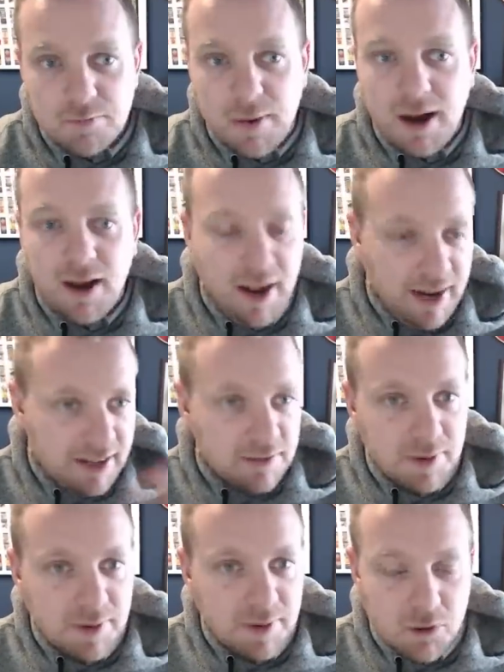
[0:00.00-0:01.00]
bought any of
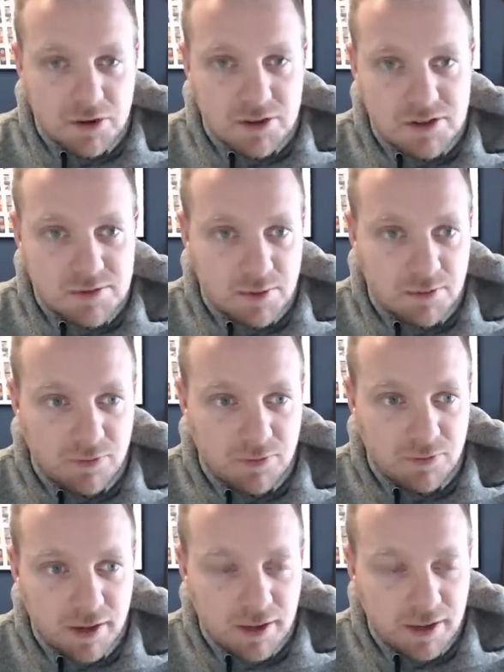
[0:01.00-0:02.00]
my courses
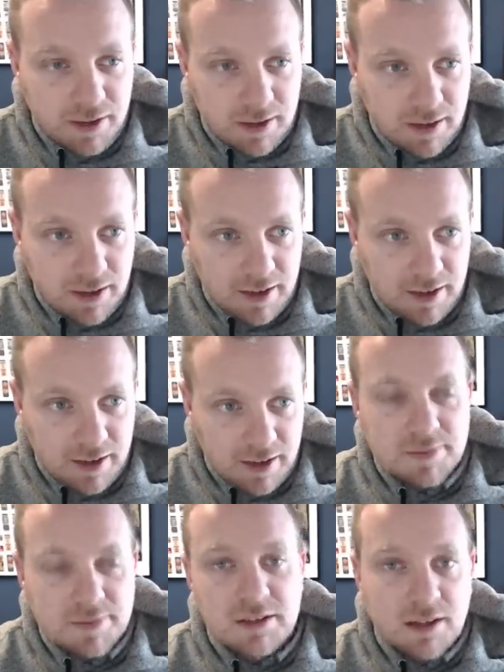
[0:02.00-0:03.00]
before, you'll be
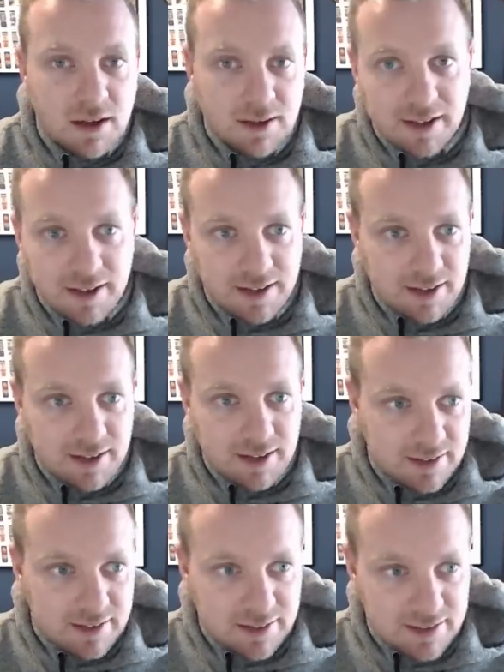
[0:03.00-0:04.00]
able to log in
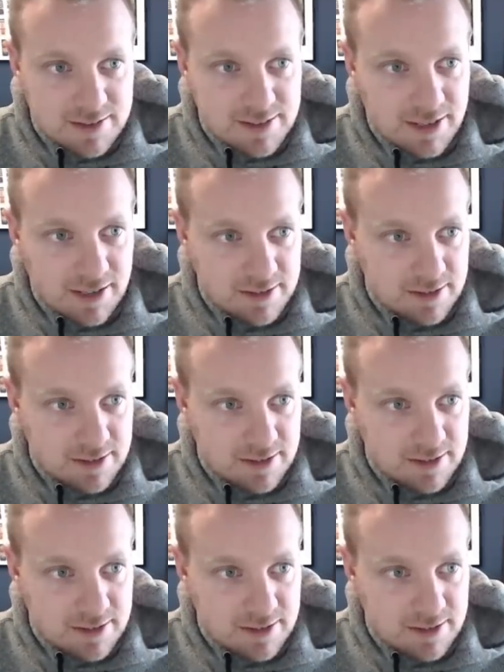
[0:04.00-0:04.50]
and see it. So